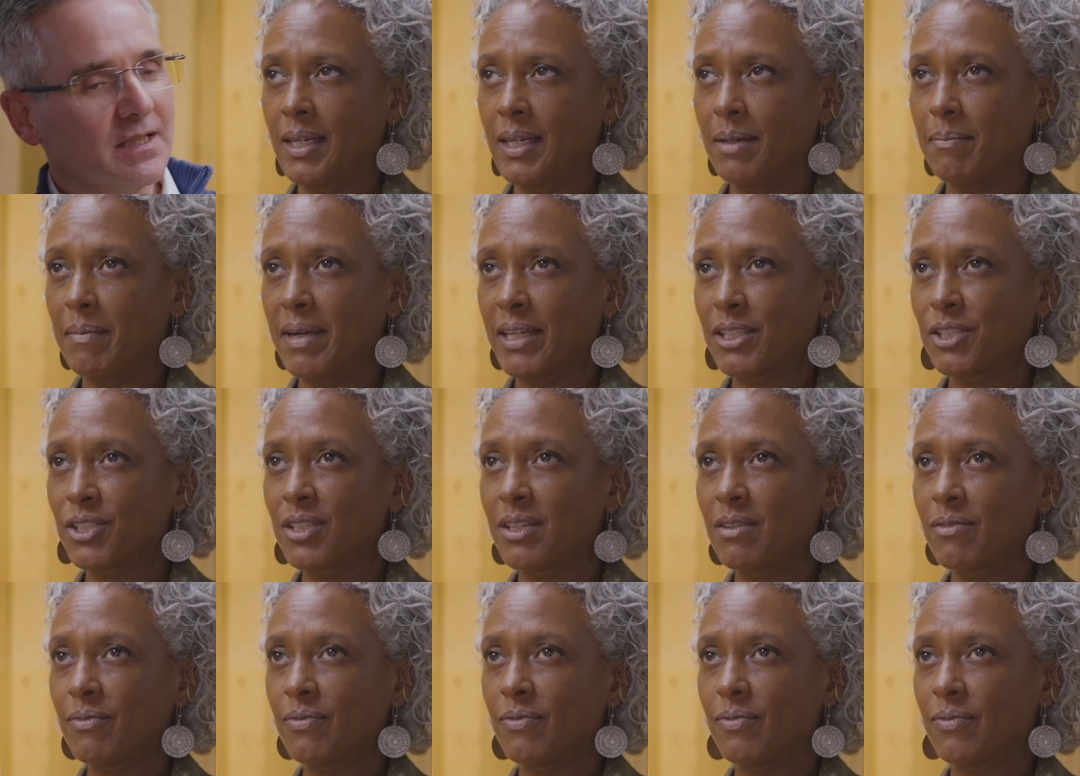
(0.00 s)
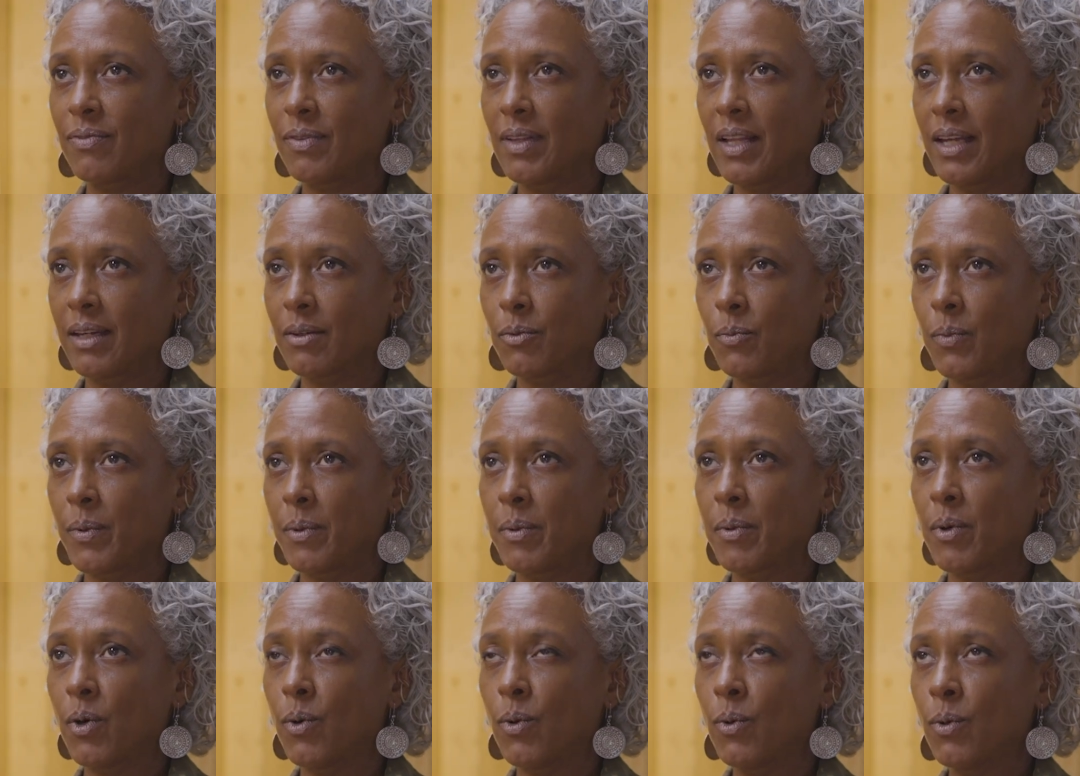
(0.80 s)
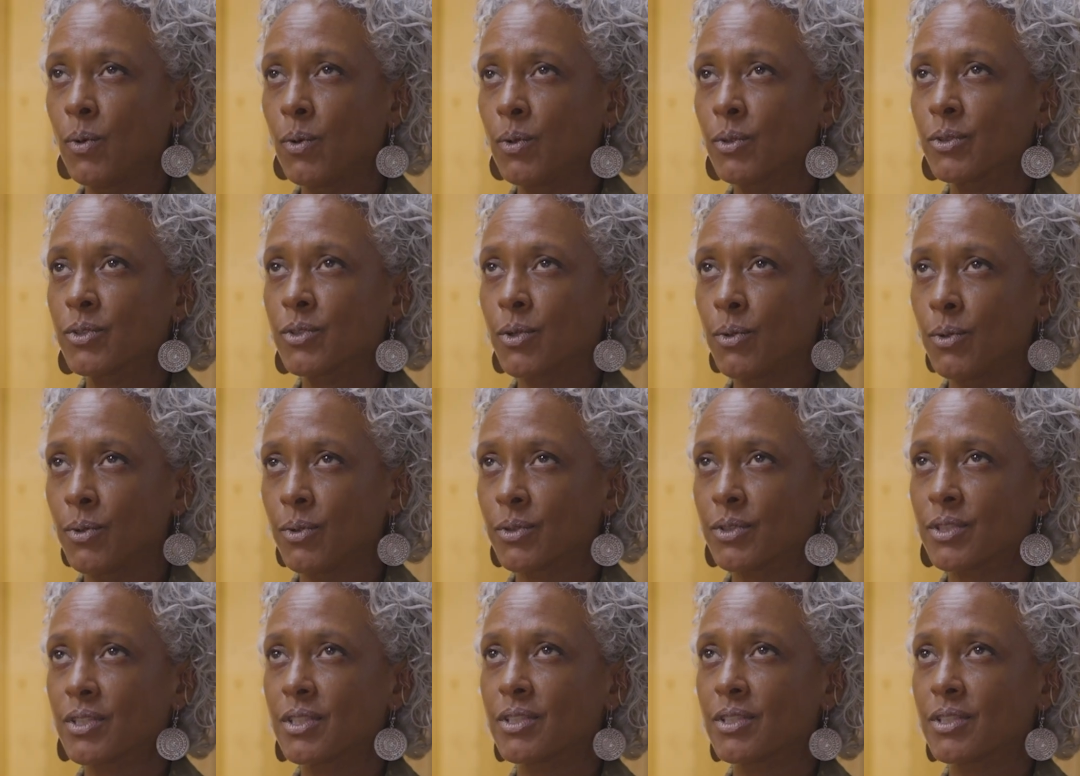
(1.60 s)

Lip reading: Imagine if, we were all taught